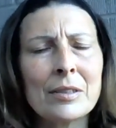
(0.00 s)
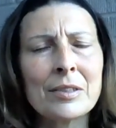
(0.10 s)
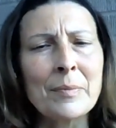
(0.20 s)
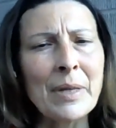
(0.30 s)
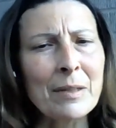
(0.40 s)

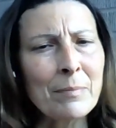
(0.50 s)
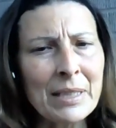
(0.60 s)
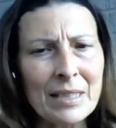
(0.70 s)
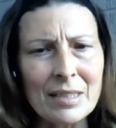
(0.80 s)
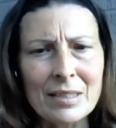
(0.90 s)
to make
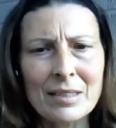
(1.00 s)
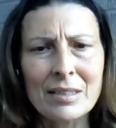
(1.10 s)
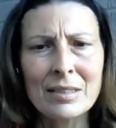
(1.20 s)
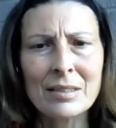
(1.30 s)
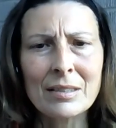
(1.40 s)

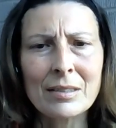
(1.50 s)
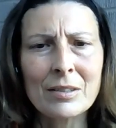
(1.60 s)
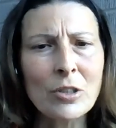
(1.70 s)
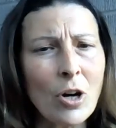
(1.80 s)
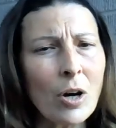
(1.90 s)
peace,
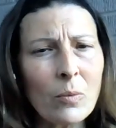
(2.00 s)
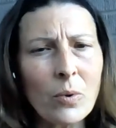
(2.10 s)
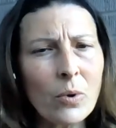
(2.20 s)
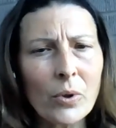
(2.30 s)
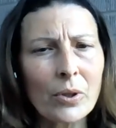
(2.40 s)
not
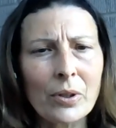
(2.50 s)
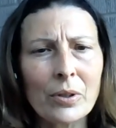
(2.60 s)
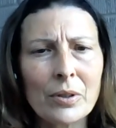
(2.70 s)
war,